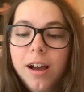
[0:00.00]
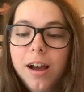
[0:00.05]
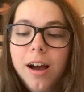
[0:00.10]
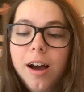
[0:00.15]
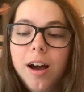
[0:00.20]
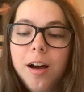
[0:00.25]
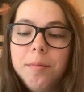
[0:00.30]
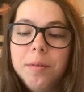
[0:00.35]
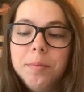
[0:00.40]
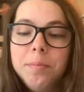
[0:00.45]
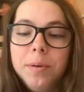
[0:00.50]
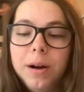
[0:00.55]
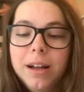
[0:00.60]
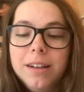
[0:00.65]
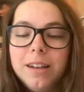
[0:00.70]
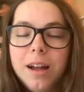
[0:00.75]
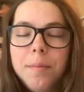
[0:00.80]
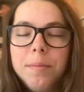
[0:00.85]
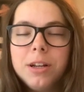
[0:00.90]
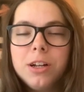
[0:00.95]
But
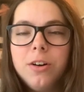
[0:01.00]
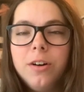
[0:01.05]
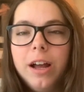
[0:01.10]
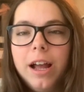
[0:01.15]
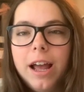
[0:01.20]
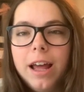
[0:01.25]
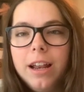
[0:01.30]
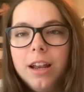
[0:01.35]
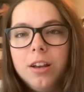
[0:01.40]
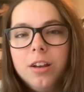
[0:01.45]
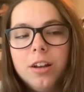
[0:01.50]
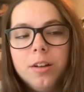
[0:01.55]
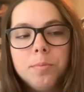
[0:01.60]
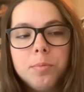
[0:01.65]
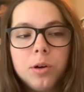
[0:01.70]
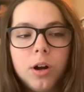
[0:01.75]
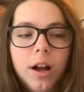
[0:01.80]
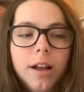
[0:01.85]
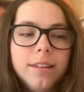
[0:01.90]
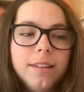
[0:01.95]
I'm gonna go ahead and
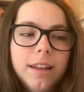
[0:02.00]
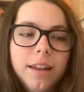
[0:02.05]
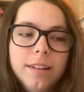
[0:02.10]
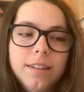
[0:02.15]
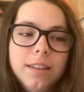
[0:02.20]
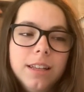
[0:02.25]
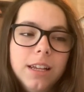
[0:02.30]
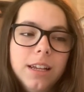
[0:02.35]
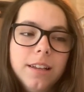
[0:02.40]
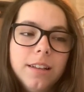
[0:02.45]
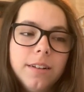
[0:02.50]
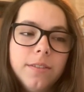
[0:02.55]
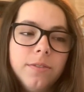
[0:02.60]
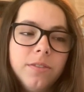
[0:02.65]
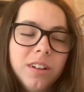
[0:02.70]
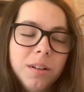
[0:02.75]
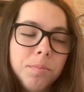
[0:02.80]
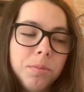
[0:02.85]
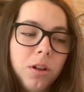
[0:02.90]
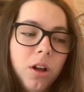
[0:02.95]
process these
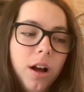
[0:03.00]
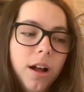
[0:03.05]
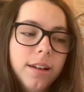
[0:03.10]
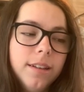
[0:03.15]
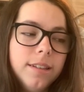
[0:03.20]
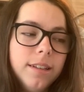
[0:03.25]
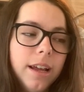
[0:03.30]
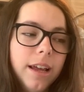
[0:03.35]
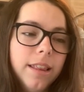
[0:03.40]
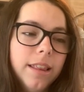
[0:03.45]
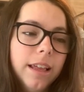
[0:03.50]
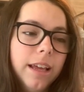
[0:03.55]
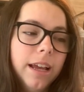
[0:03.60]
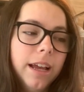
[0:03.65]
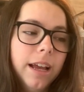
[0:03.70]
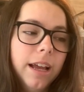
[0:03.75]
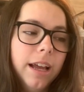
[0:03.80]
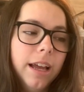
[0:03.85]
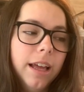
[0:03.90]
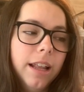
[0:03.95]
flip-flops and
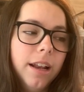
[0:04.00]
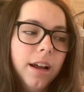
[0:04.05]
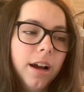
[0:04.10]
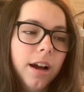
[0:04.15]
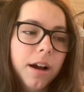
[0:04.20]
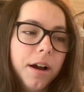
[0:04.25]
then,